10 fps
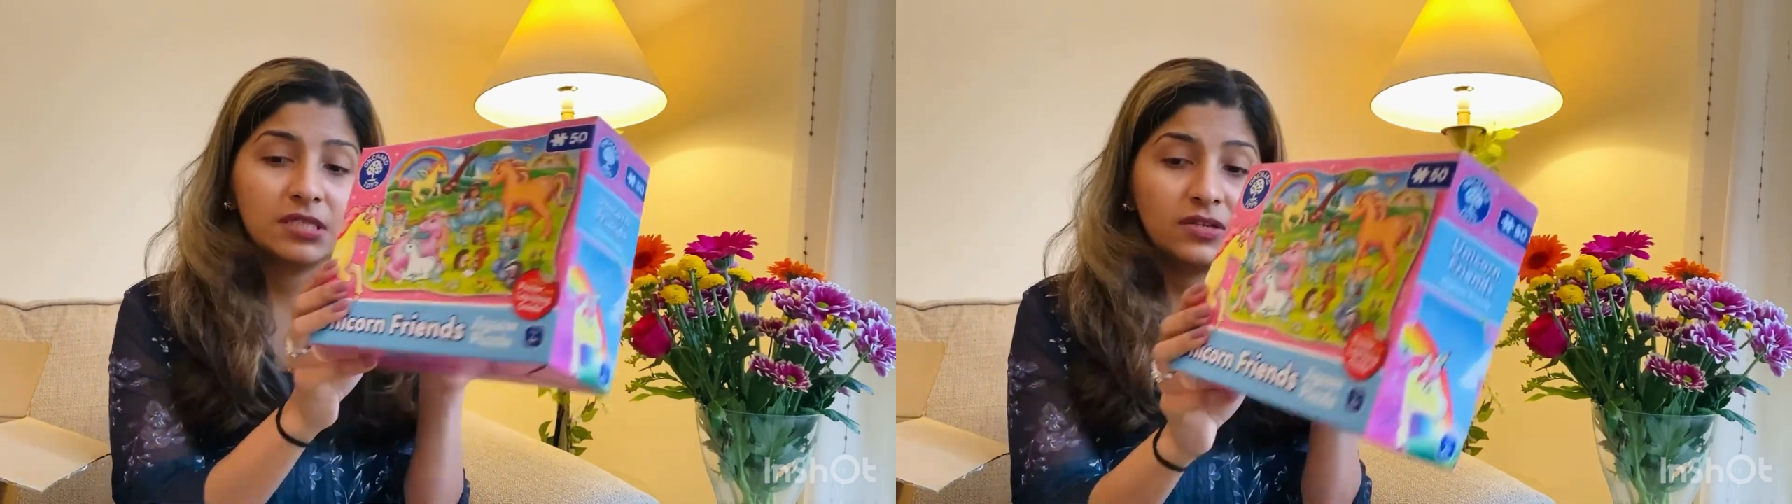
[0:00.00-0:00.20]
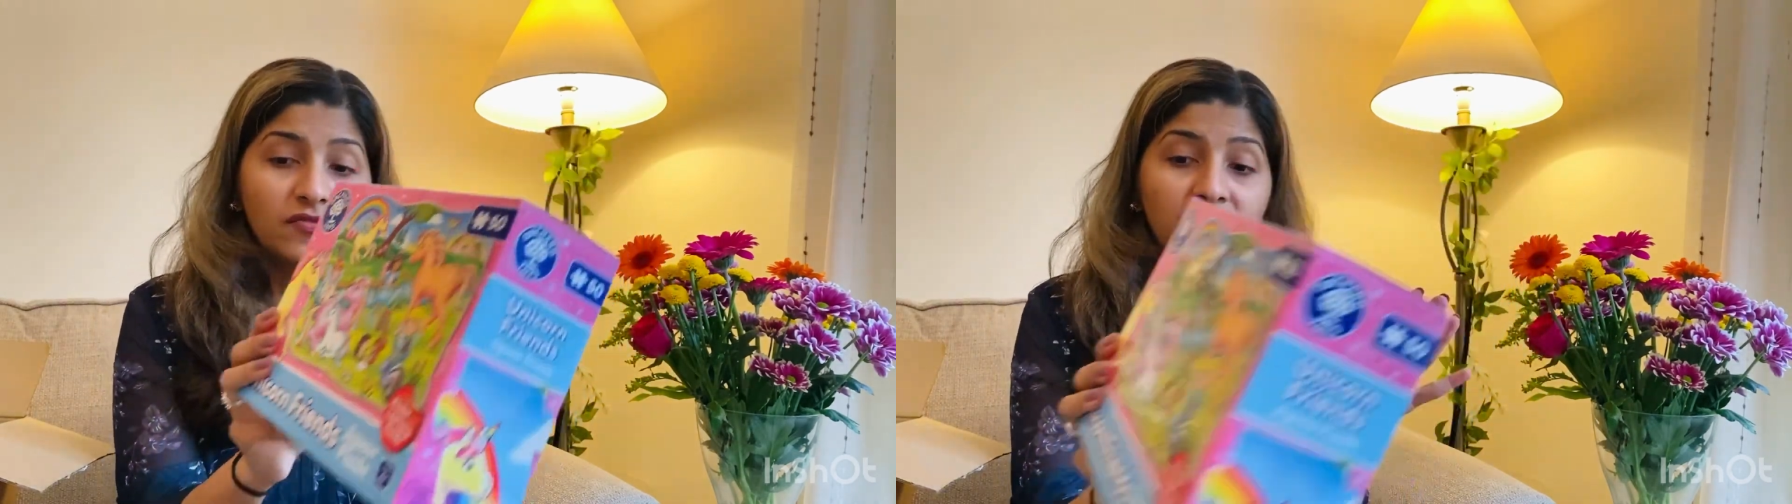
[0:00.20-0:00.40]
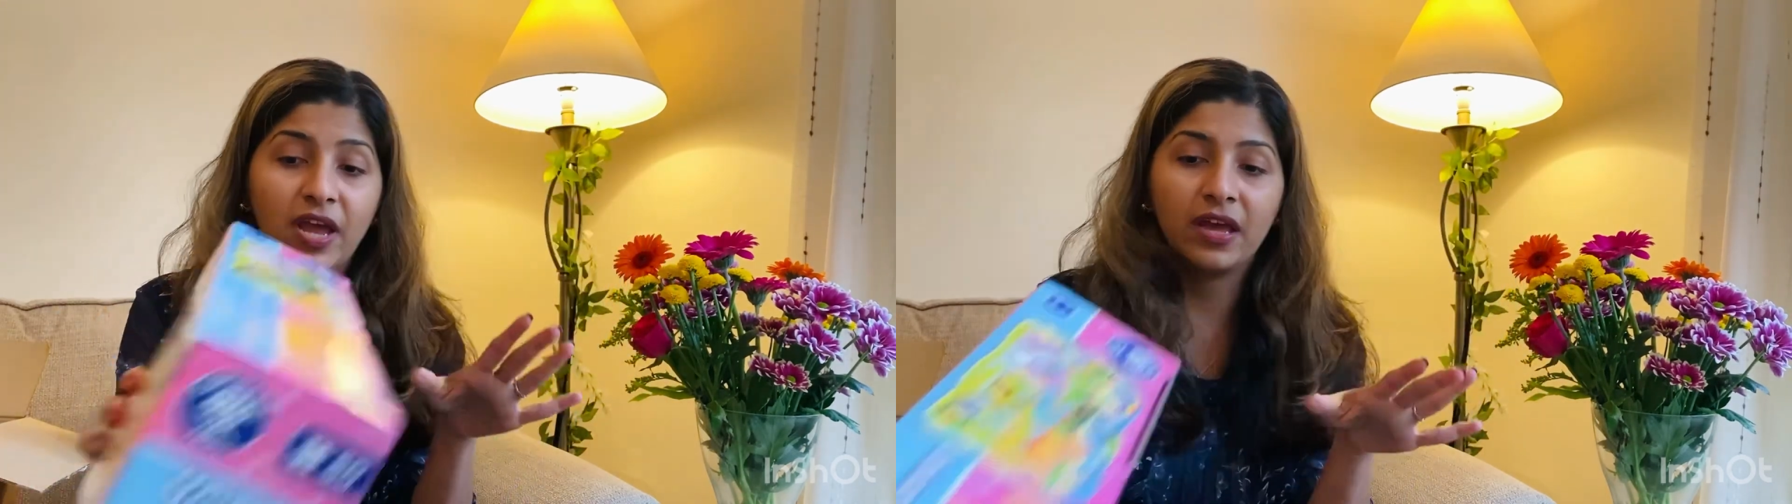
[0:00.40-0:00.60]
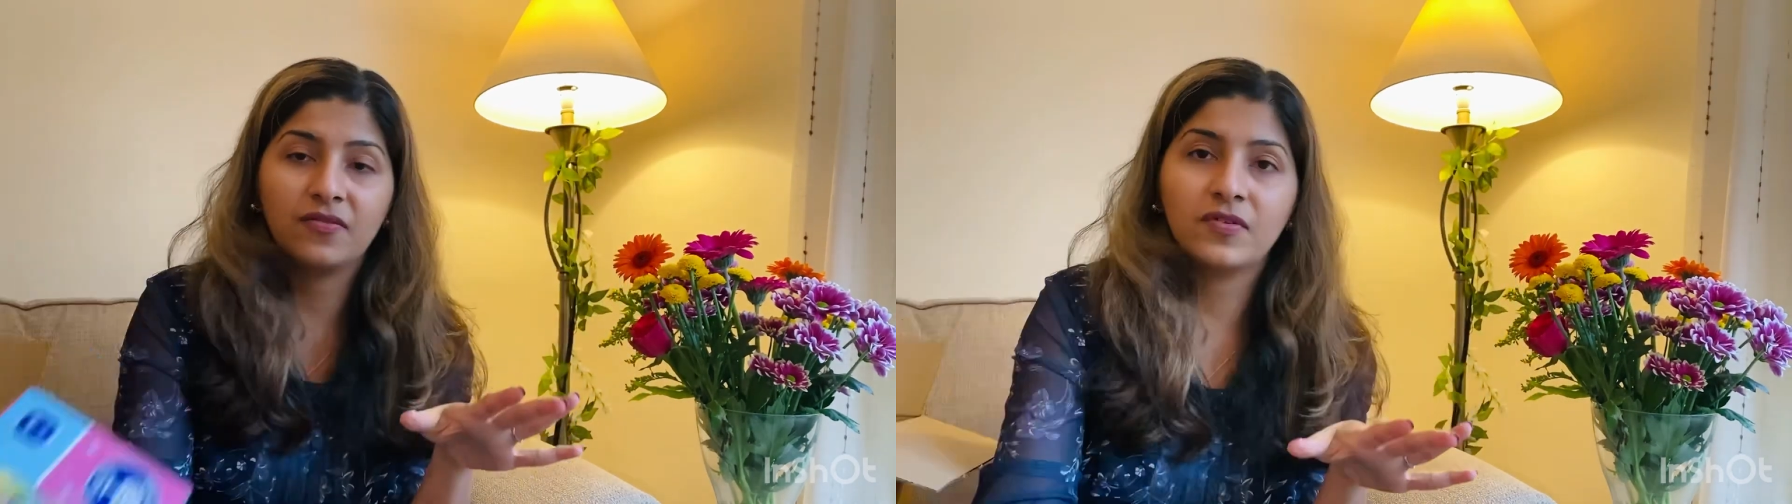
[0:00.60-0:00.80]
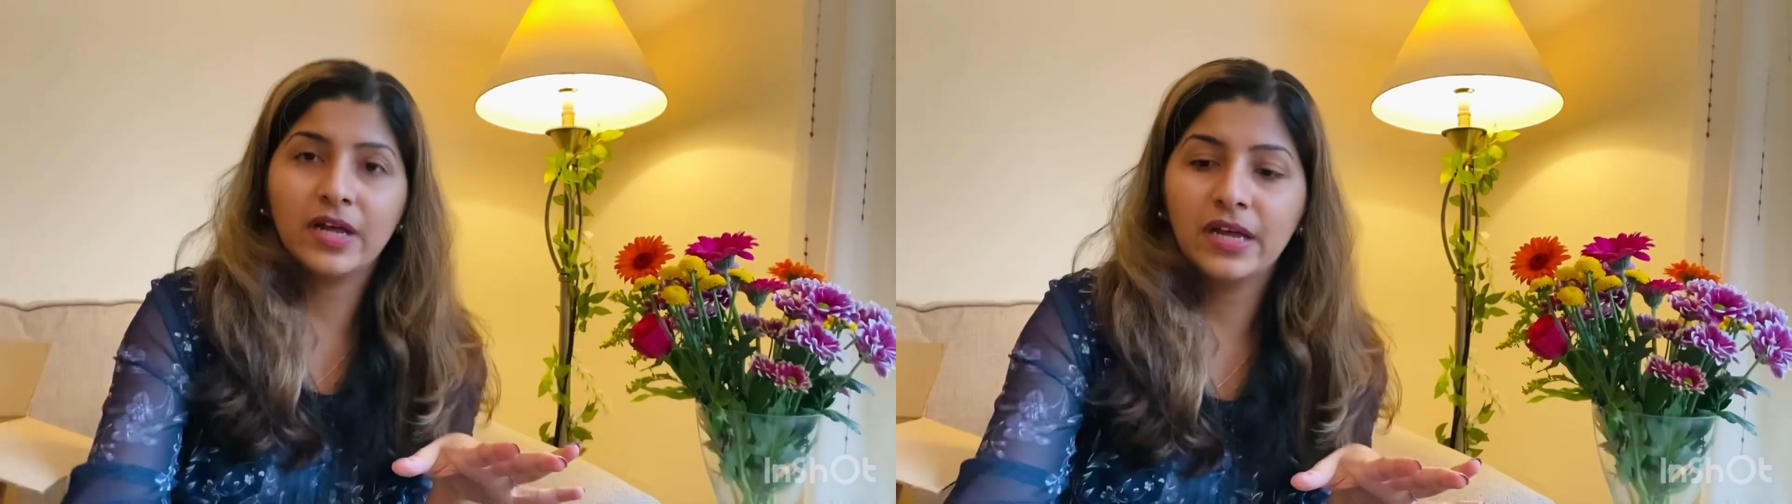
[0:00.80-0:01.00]
It's her
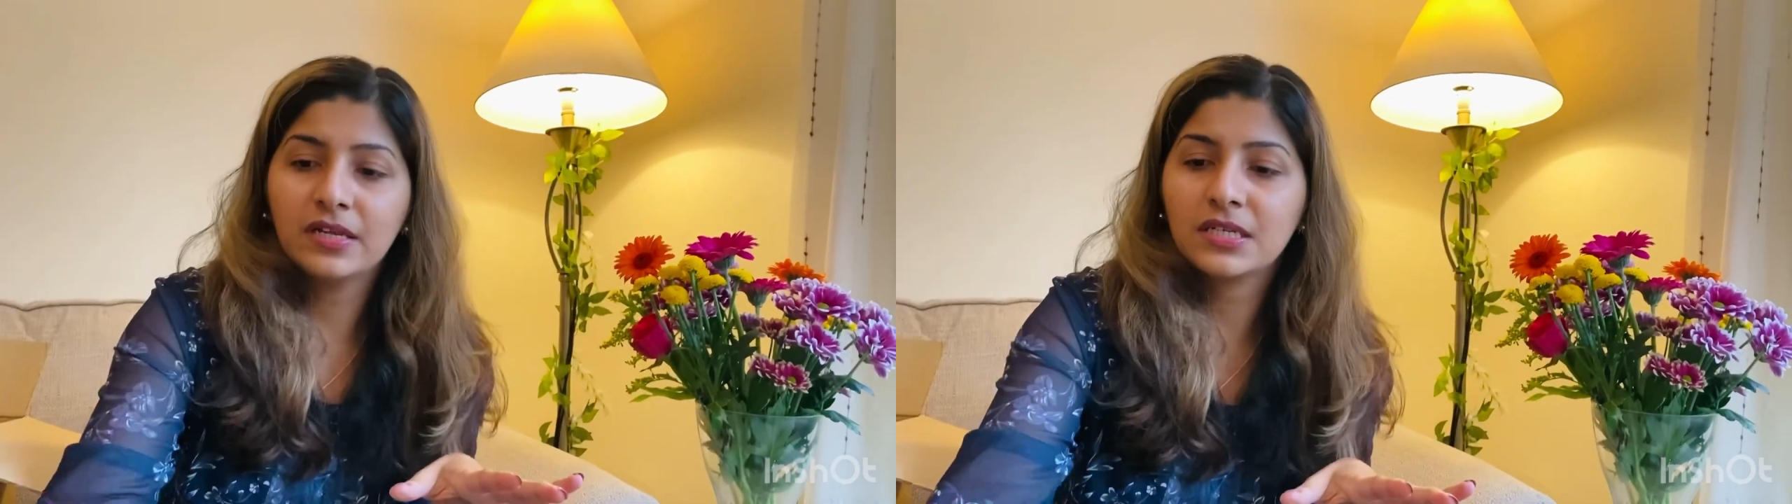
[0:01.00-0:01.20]
favorite.